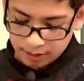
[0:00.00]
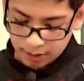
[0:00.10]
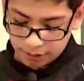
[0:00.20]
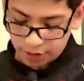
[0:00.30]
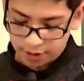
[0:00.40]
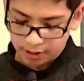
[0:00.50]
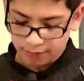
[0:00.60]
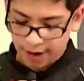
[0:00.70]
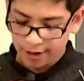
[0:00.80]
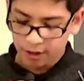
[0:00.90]
The third
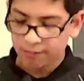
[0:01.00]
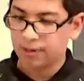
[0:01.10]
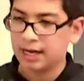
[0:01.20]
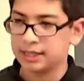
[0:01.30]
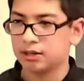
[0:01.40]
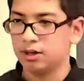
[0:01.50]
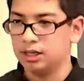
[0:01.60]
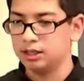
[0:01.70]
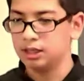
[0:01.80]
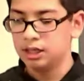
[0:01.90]
and final uprising
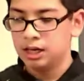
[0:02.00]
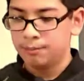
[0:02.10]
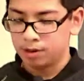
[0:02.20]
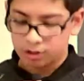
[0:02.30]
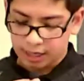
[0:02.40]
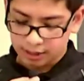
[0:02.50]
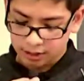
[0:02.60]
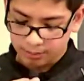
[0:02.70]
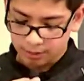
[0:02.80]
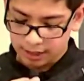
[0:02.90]
was Mukhtar's
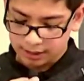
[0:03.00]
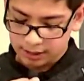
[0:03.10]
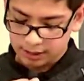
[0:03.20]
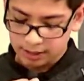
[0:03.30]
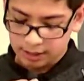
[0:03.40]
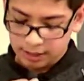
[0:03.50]
uprising.